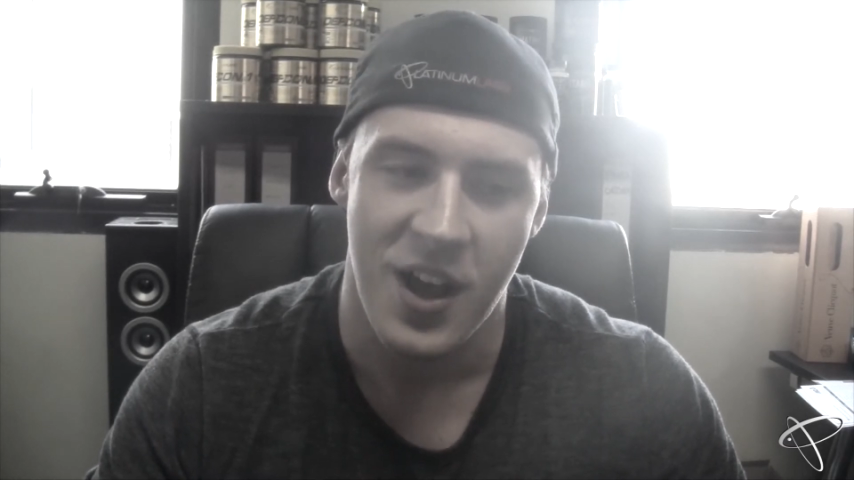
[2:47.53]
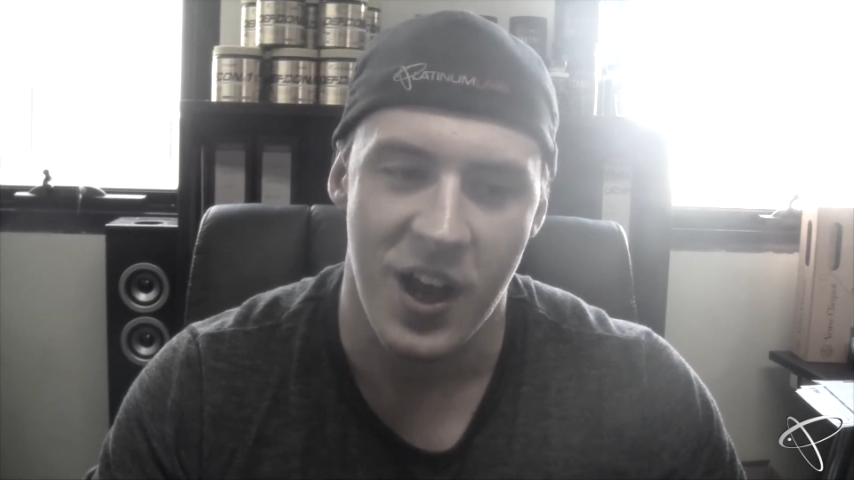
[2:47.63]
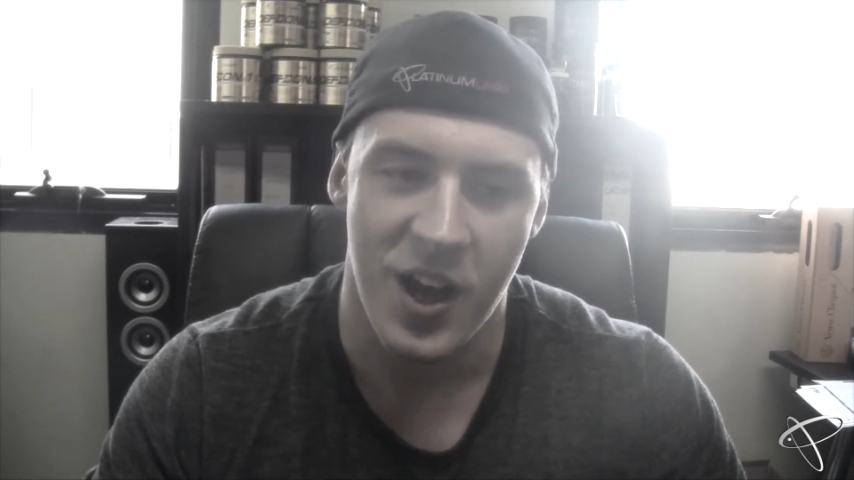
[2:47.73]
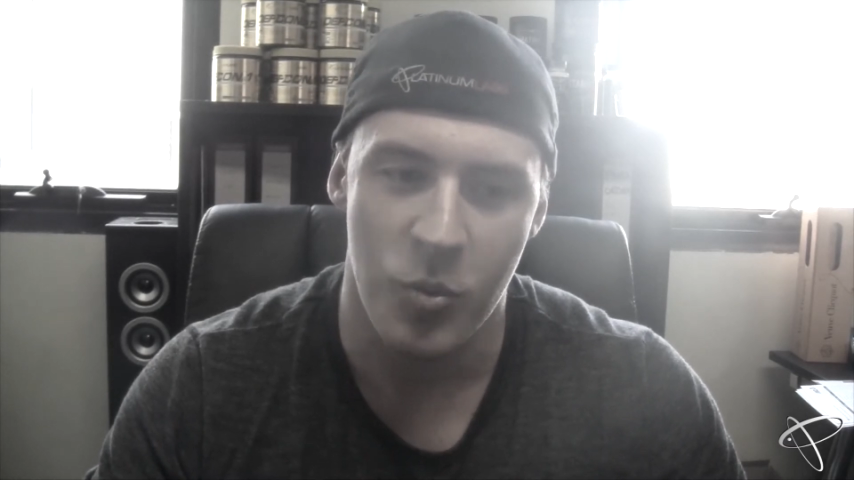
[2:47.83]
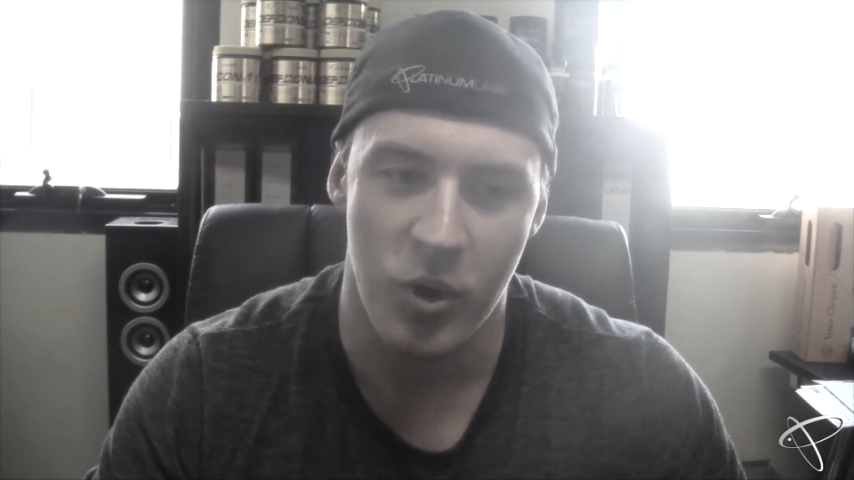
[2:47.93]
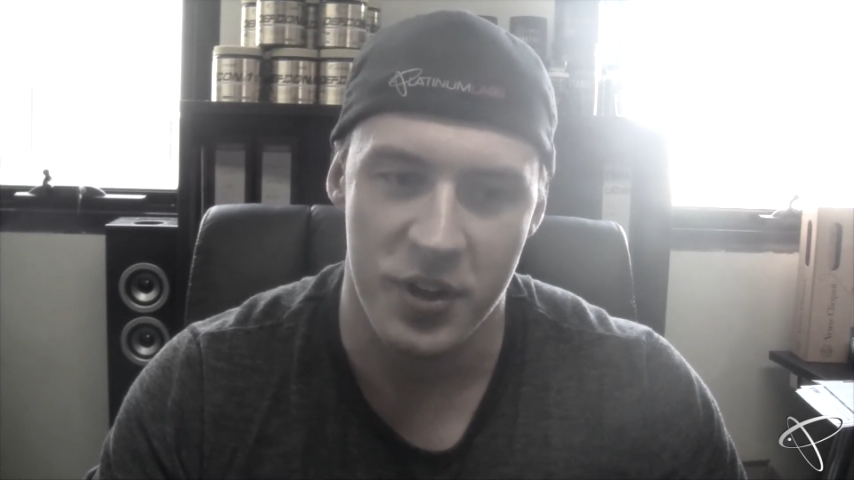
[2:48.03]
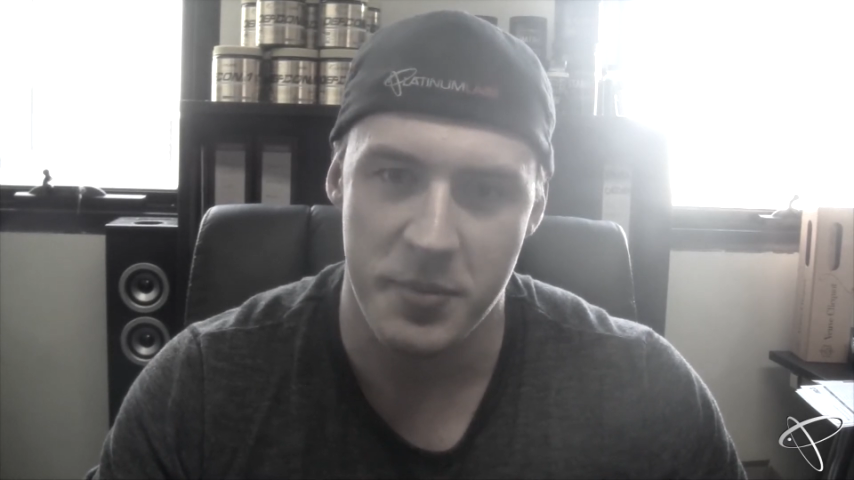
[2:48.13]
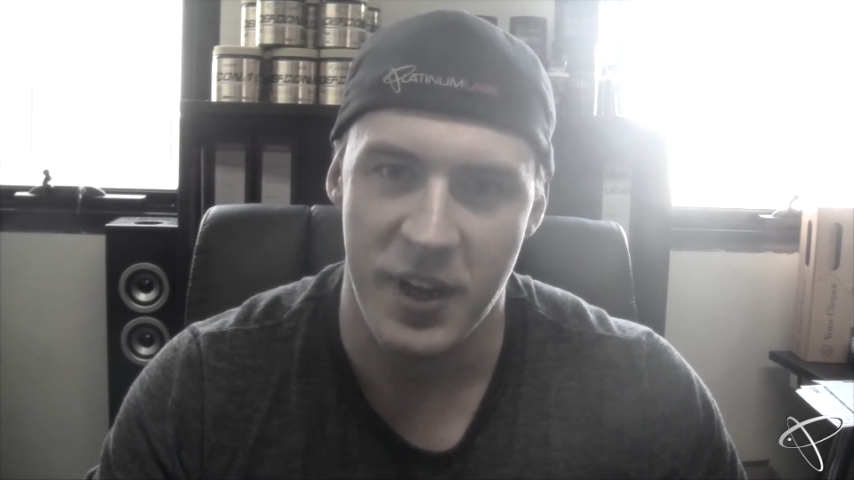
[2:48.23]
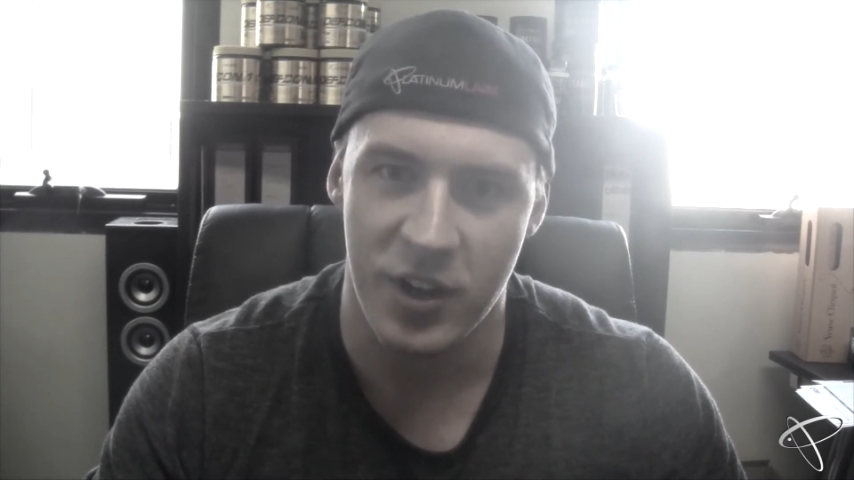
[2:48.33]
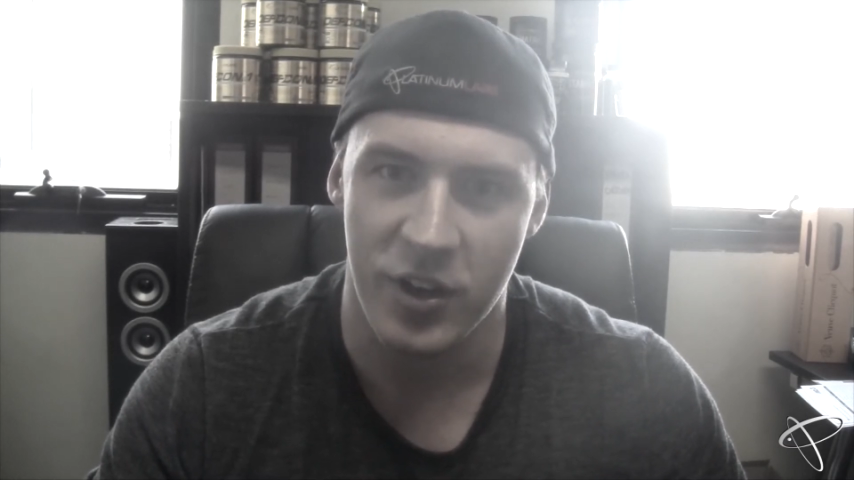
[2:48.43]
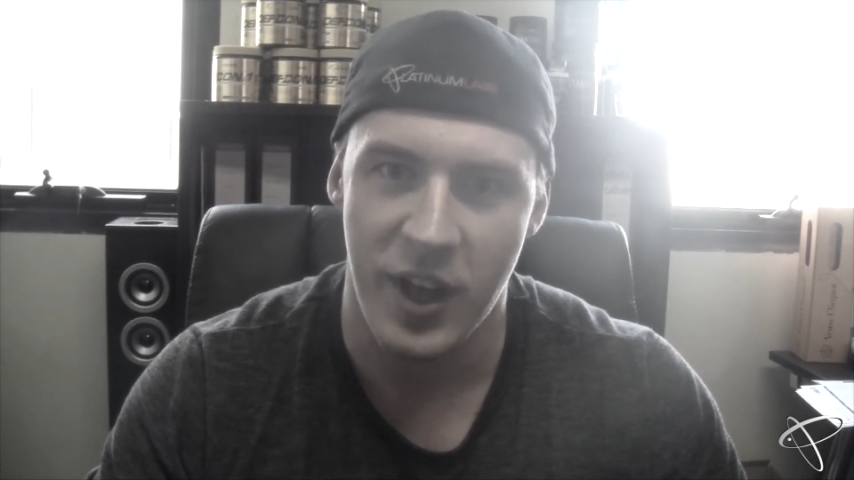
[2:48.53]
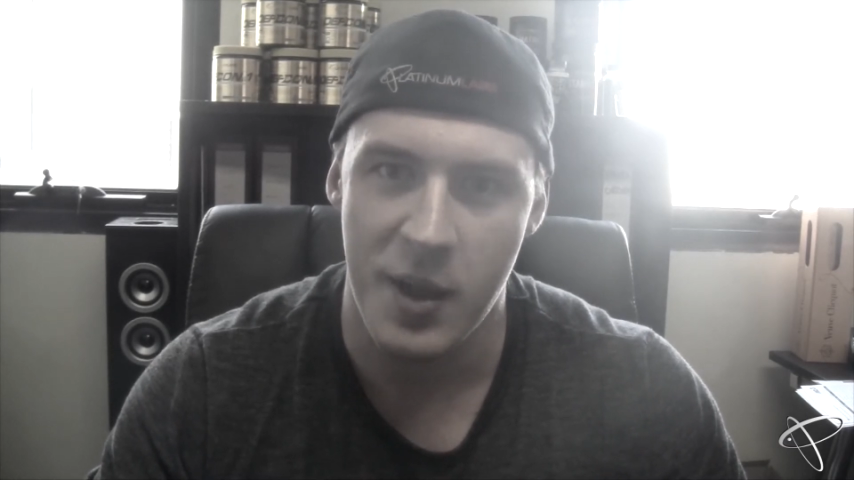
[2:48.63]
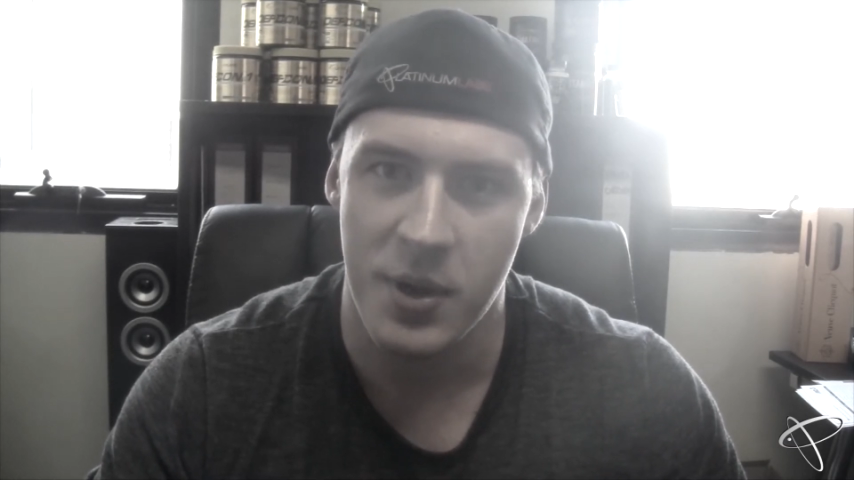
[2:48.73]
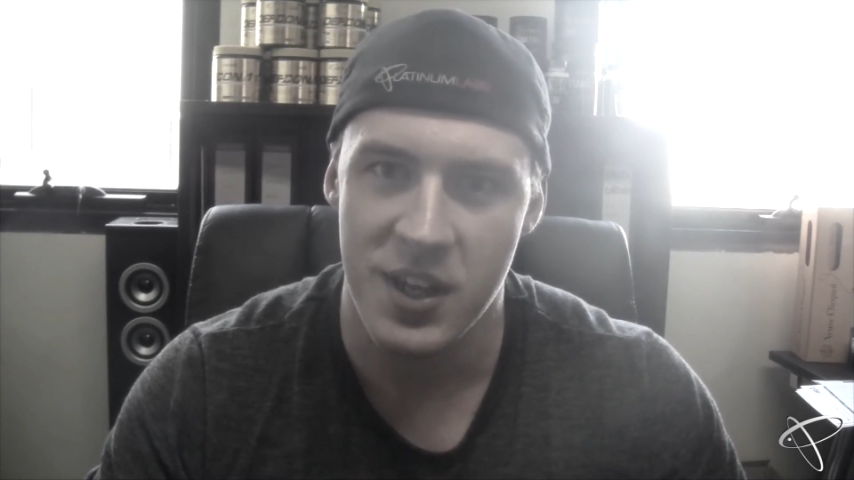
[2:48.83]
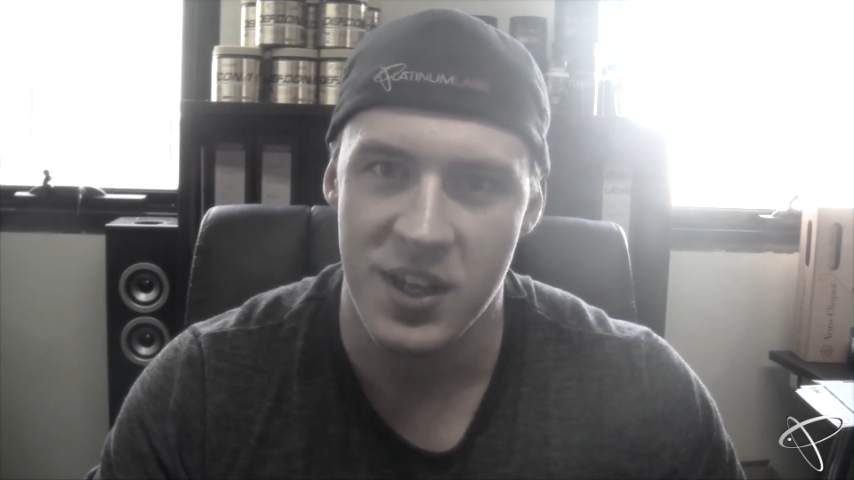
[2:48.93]
While I was making
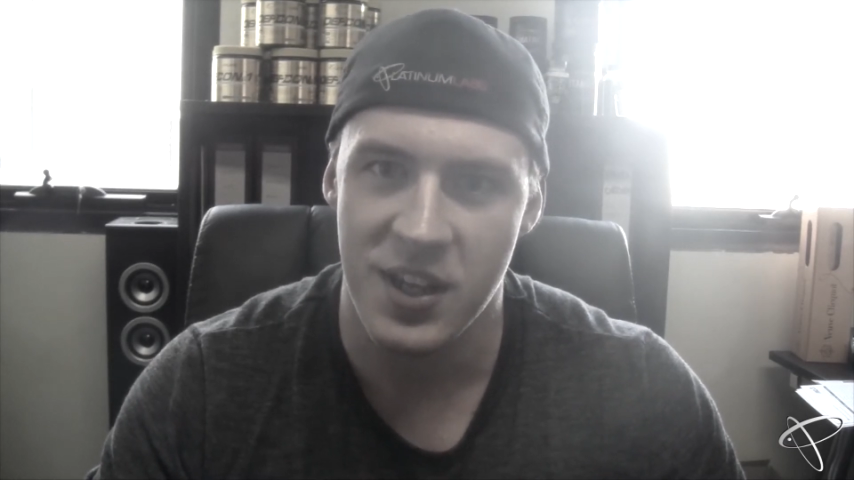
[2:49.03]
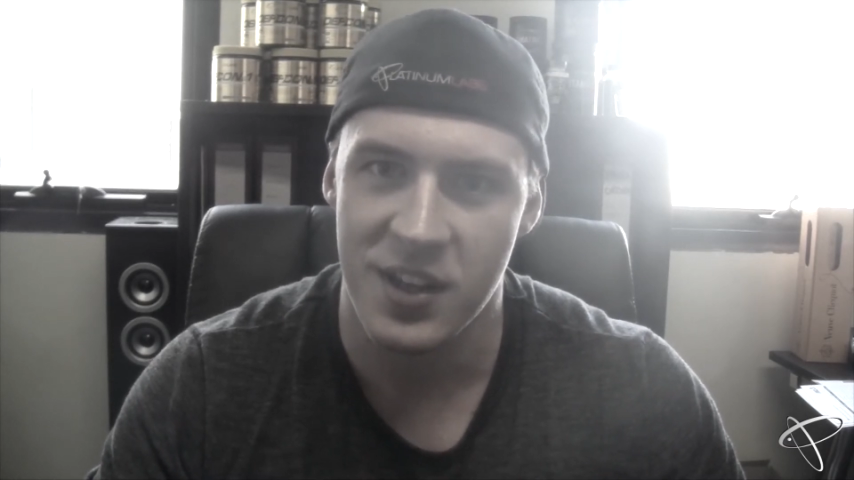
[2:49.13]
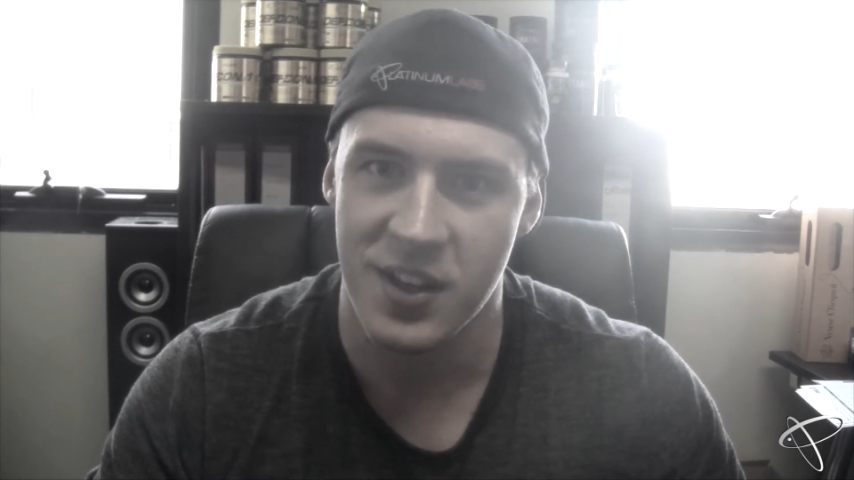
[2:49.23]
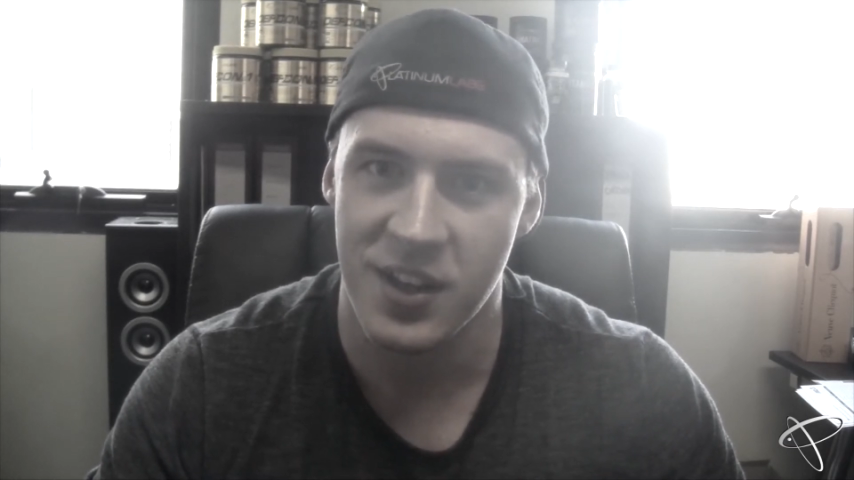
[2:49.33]
okay money,